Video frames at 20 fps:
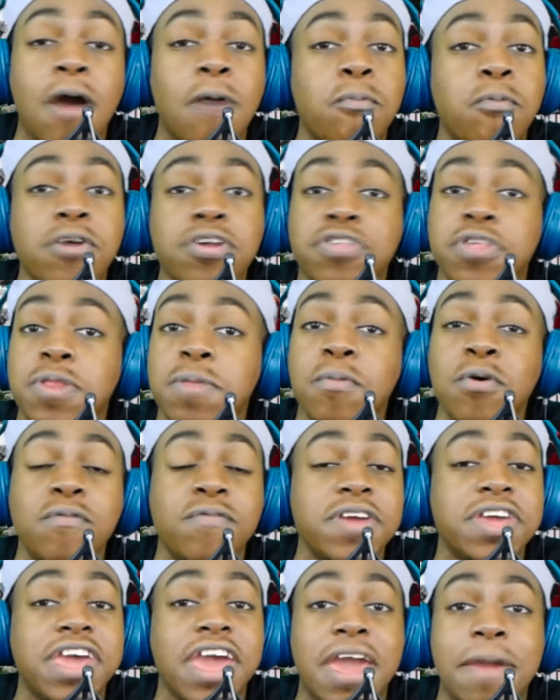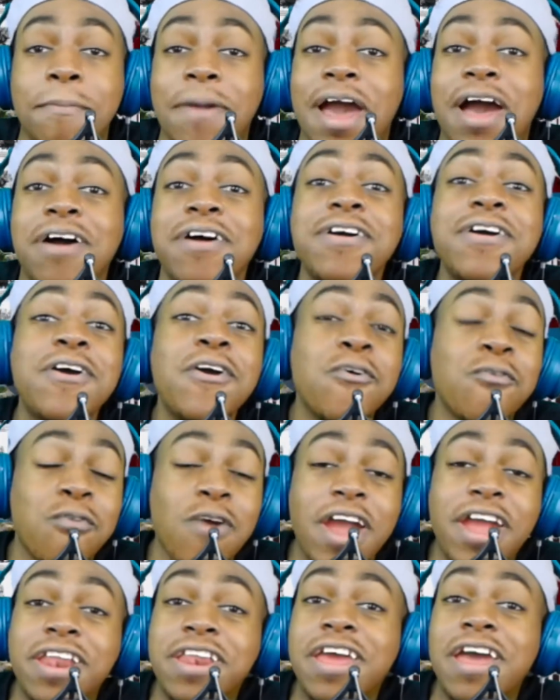wishing the movie came out
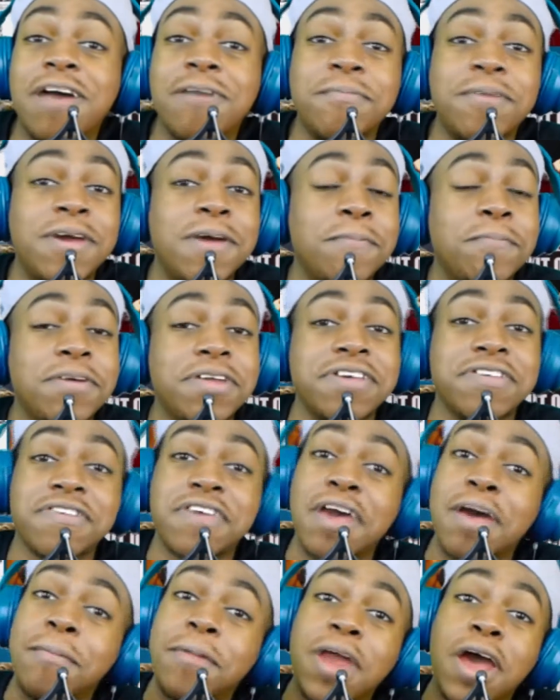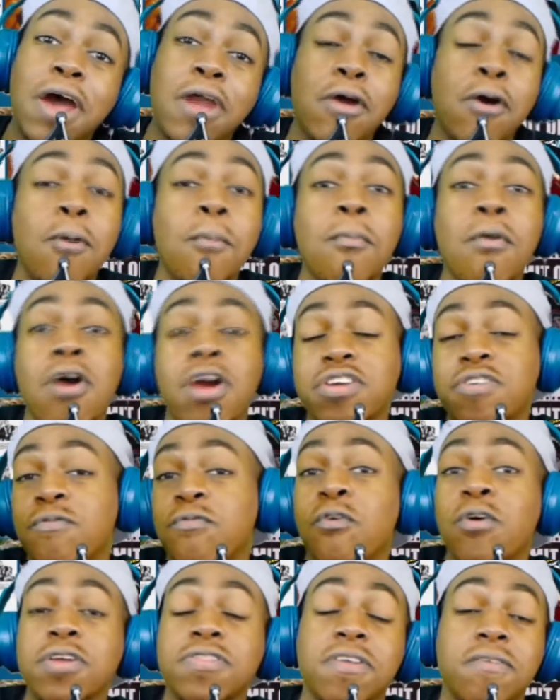right now, man. But it's coming out on March
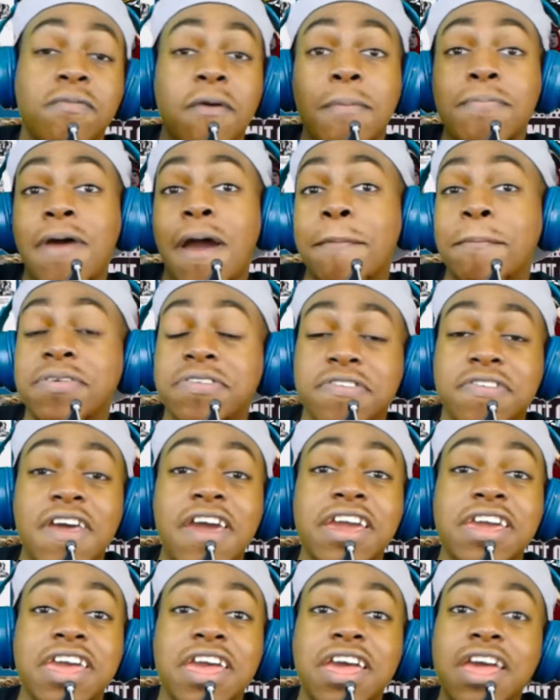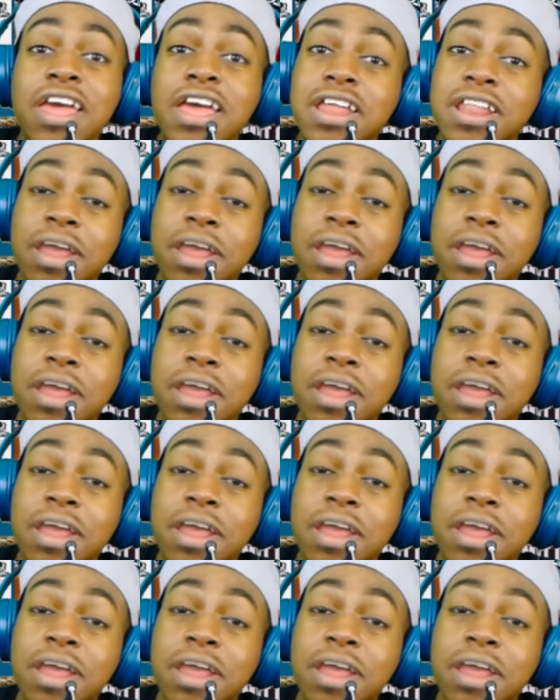4th, if I'm not mistaken.